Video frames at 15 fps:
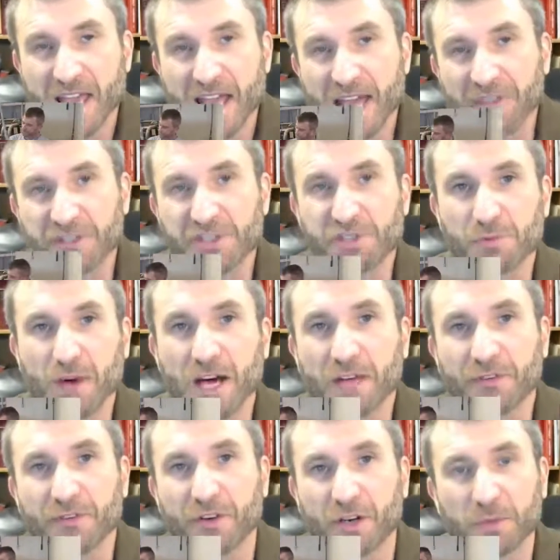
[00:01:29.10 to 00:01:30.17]
At the swine
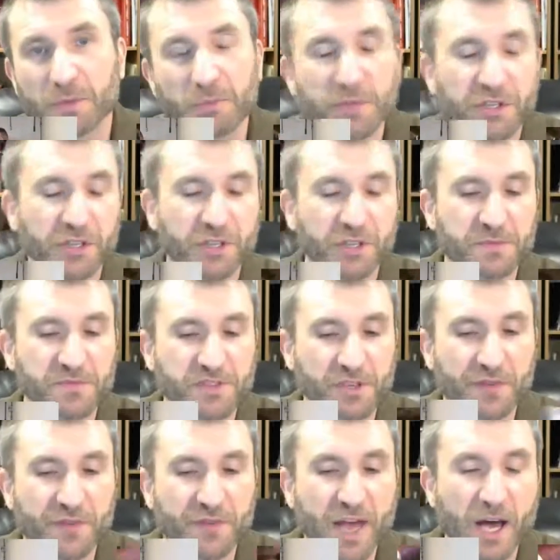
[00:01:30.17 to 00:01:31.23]
farm, we're going to
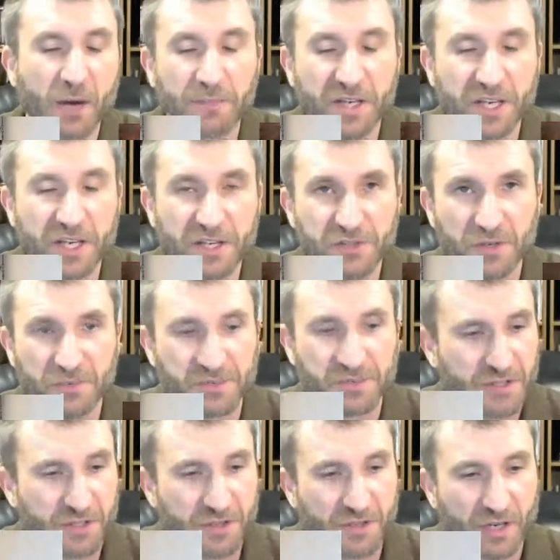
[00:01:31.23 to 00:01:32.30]
observe how pigs
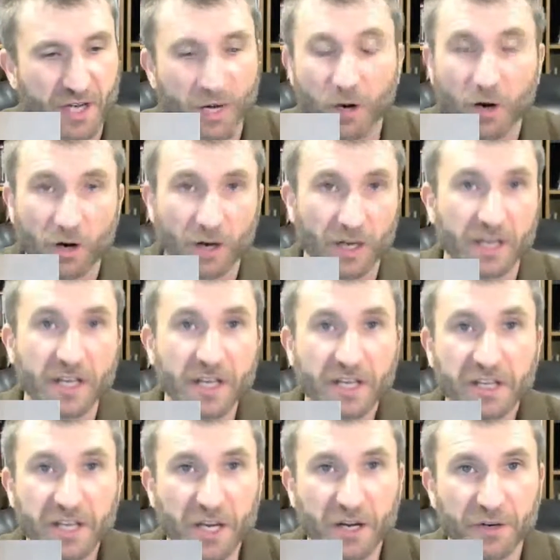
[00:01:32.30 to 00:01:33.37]
are
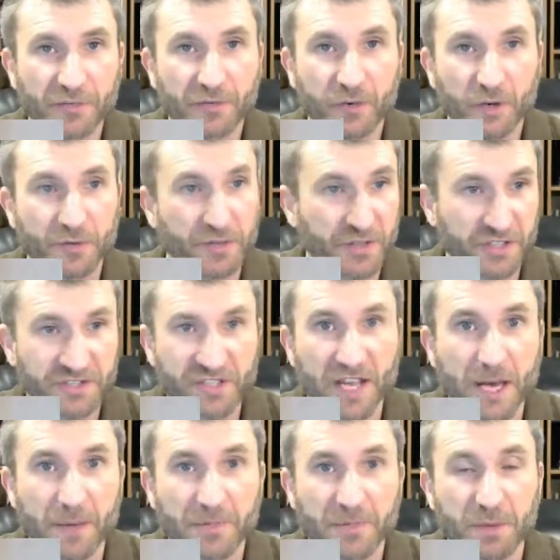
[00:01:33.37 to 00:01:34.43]
cared for from the
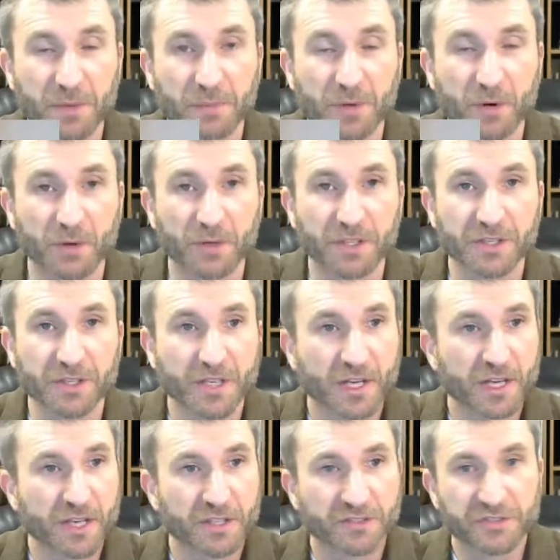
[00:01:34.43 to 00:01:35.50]
time they're born
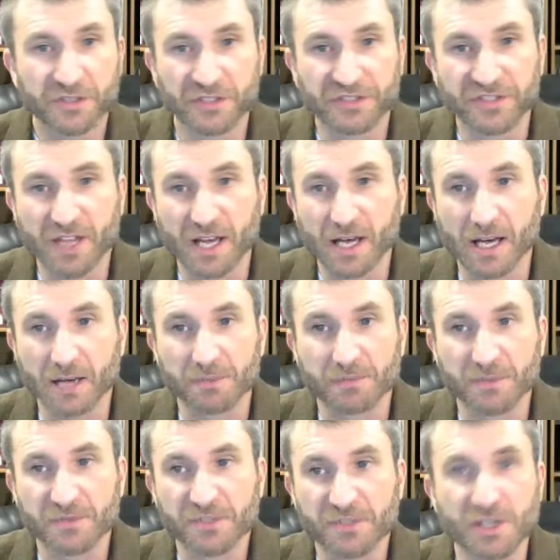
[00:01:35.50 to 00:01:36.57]
to the time
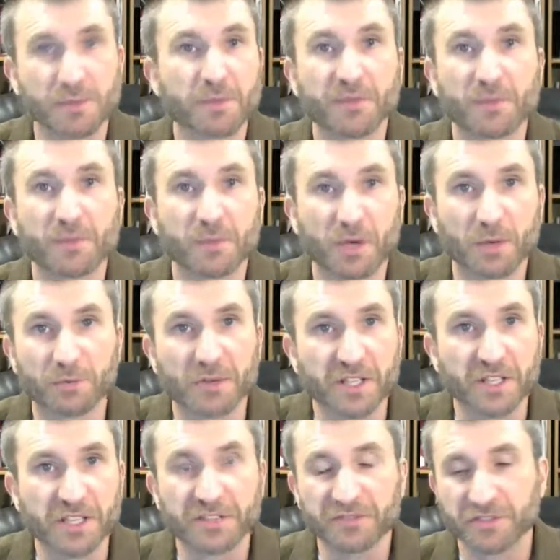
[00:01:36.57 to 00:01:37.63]
some of them are
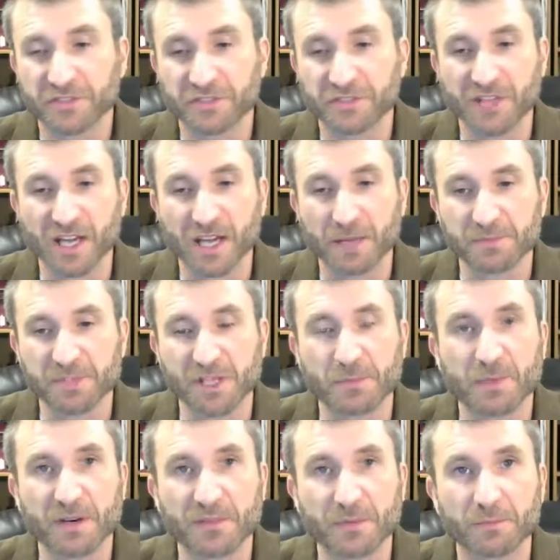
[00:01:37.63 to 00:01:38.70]
breeding to the time
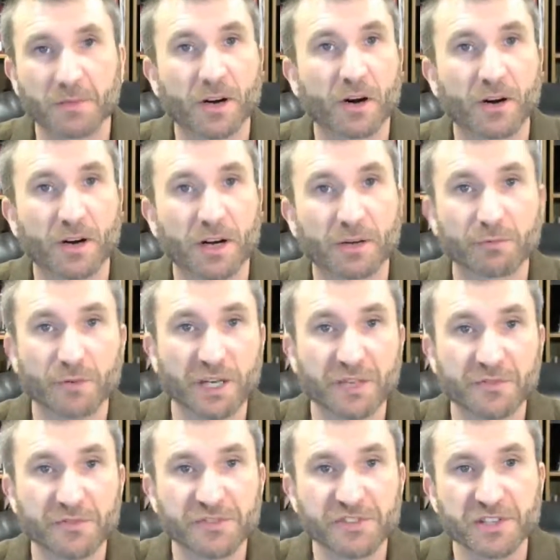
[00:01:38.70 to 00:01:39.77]
some of them are ready
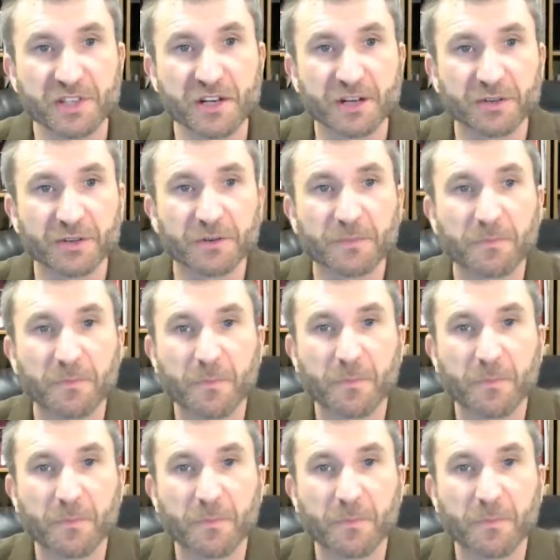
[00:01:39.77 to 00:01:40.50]
for slaughter.